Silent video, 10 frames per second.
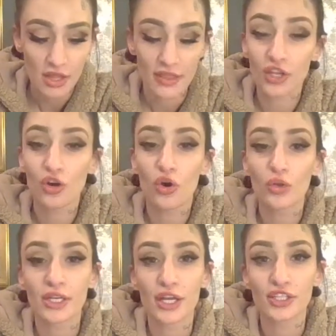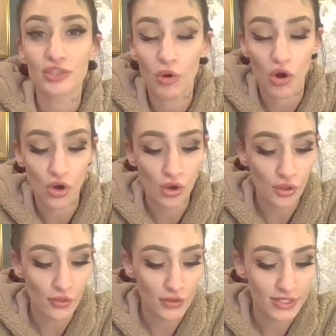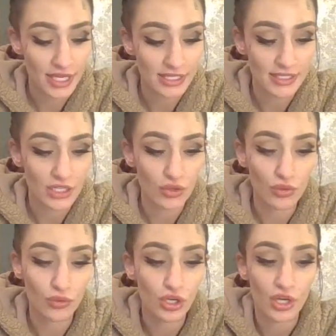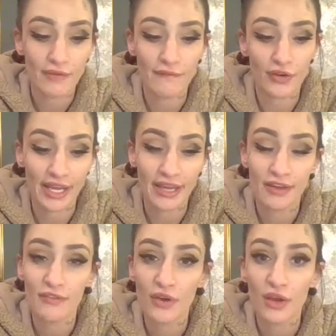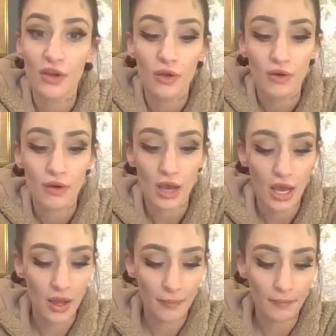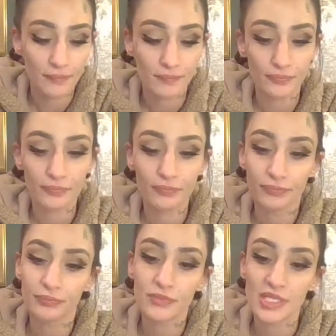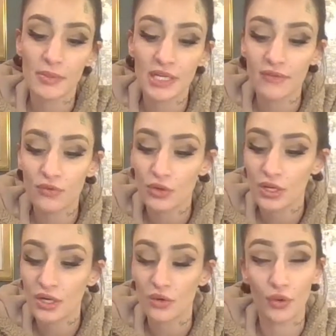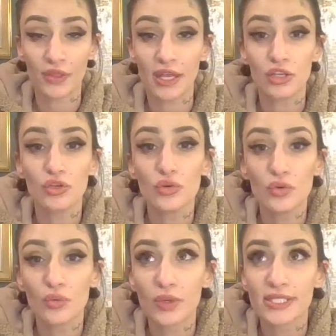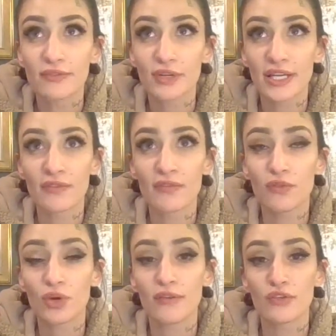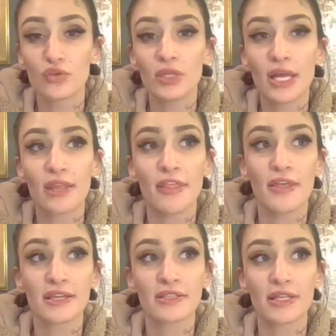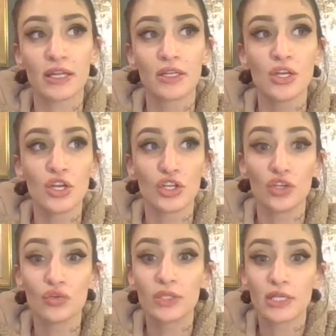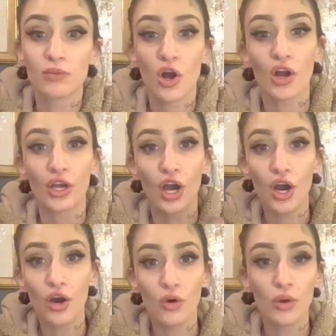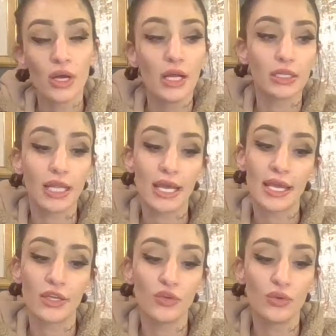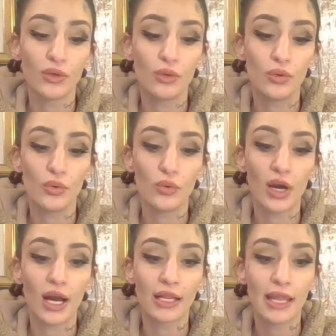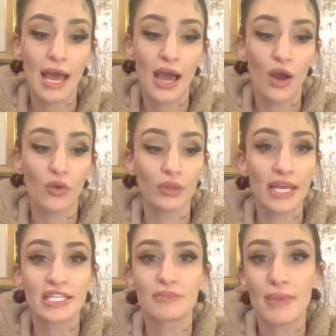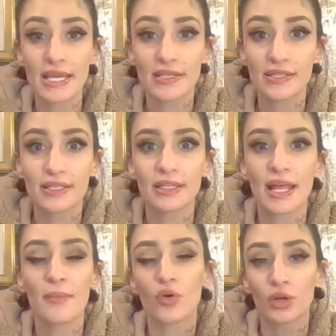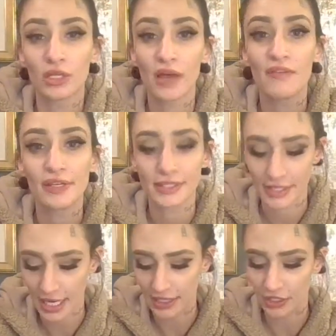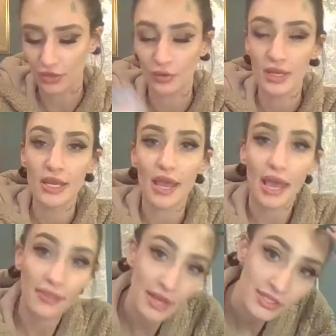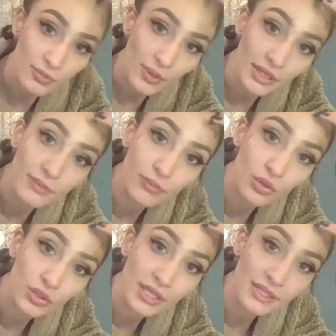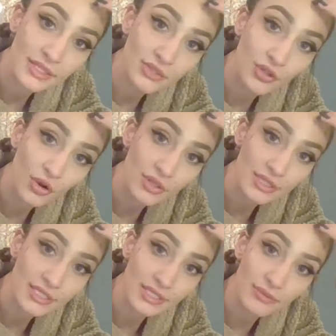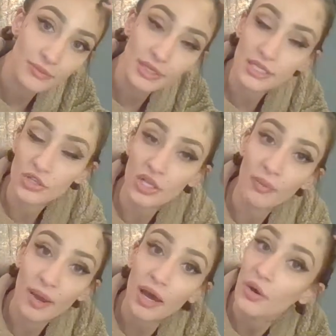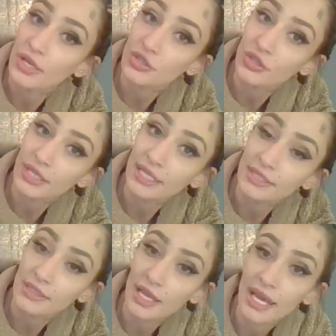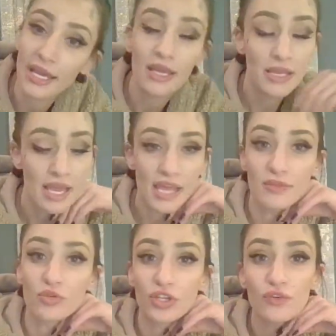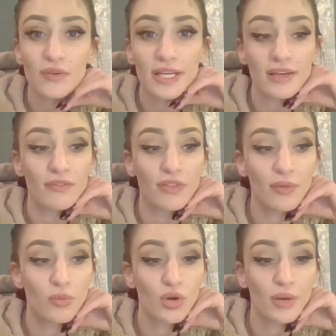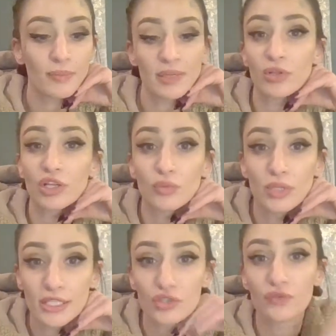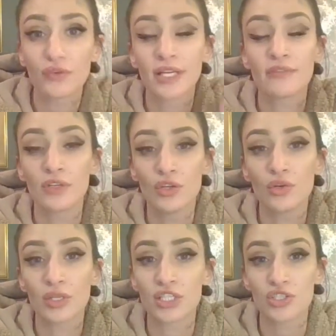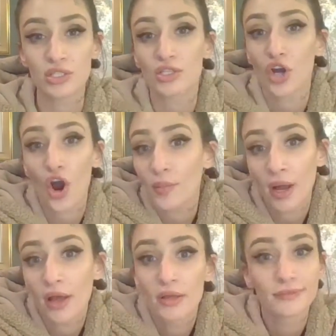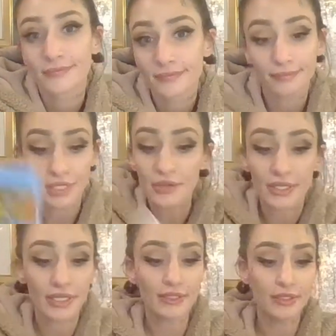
that you're holding on to, all those things that you couldn't forgive um, somebody for or that you wasn't forgiven for, if you let the things that you did wrong go, like you allow like space to let more love inside you. And that's what pulling this darkness is all about and turning it into light. And the more you forgive, the more people are willing to forgive you. That's just karma, period.